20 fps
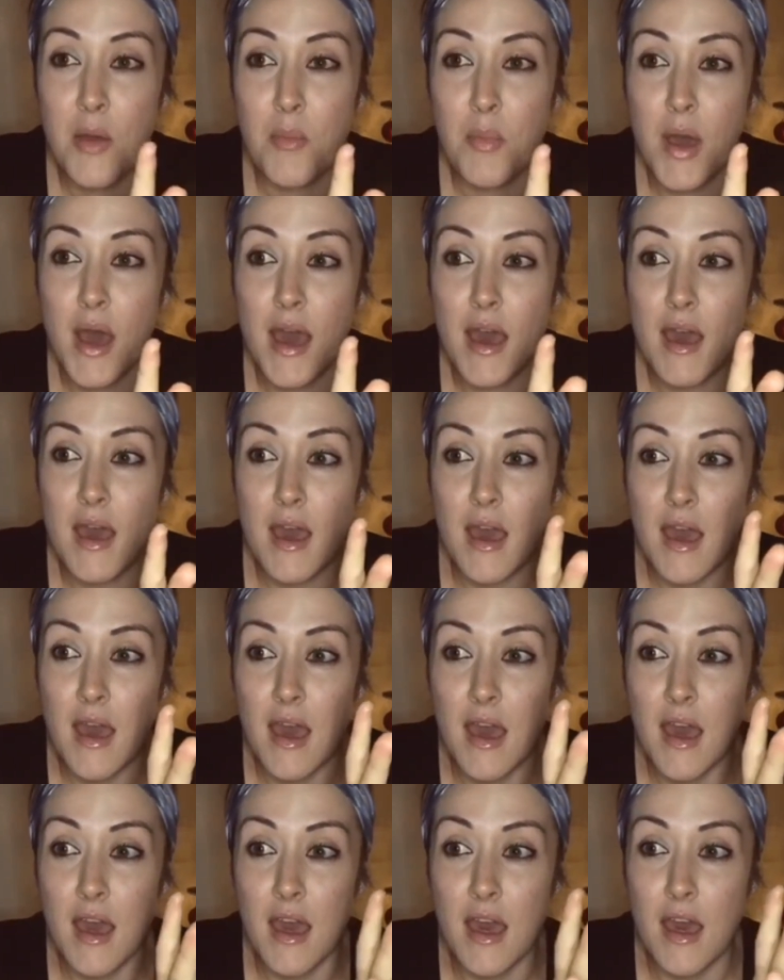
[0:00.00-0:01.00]
But
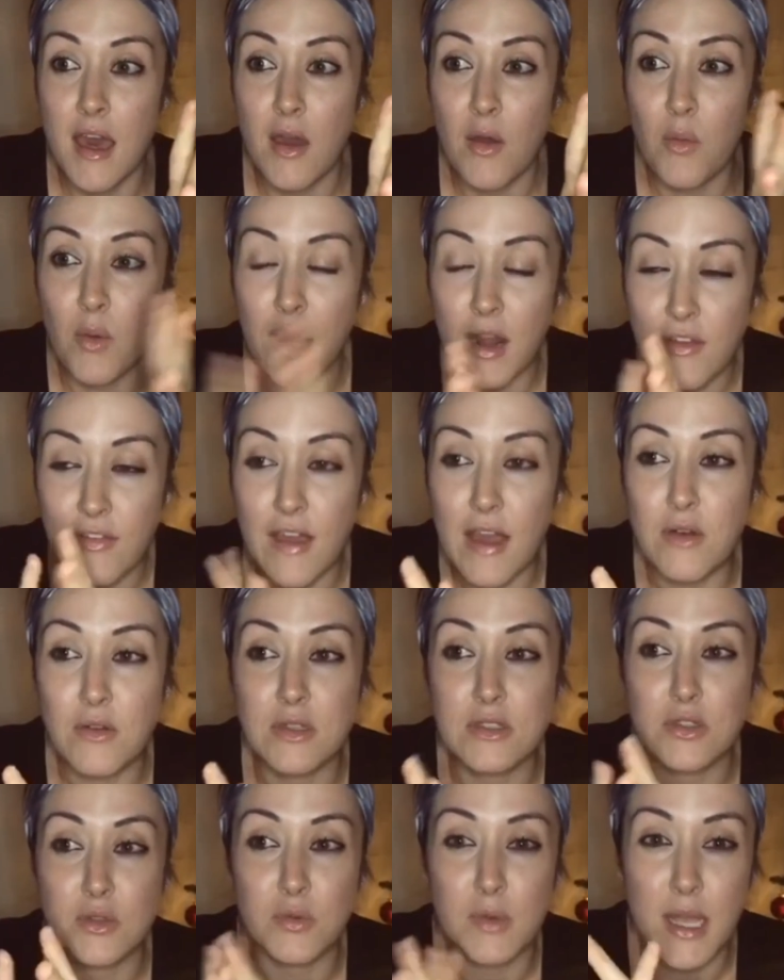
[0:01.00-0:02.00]
what I found
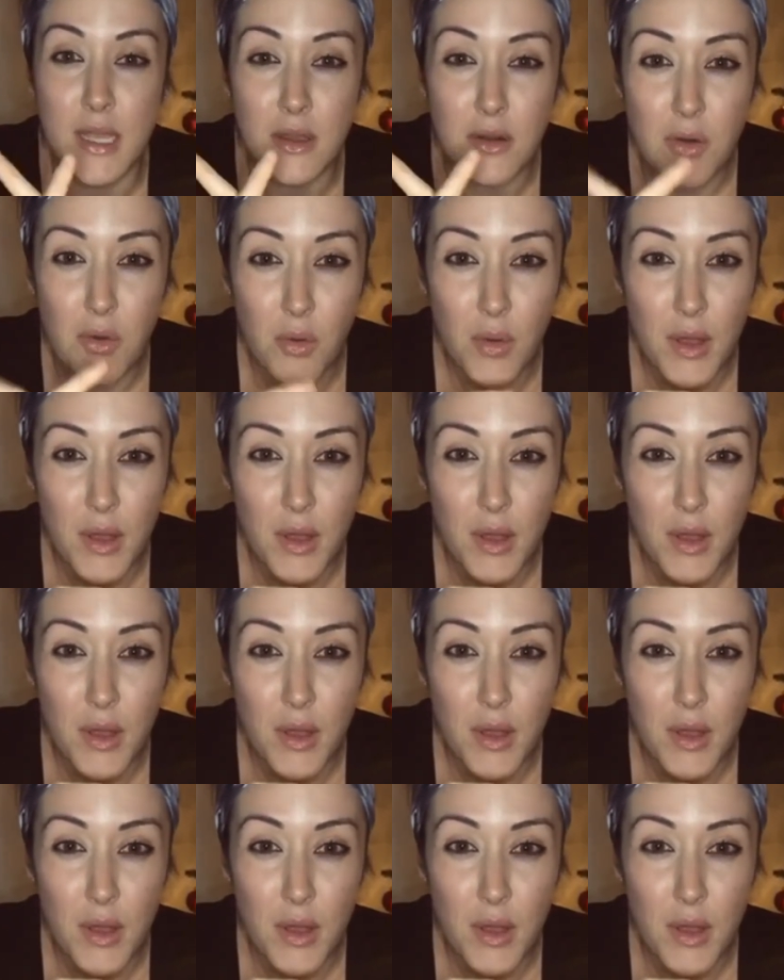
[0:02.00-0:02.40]
was oregano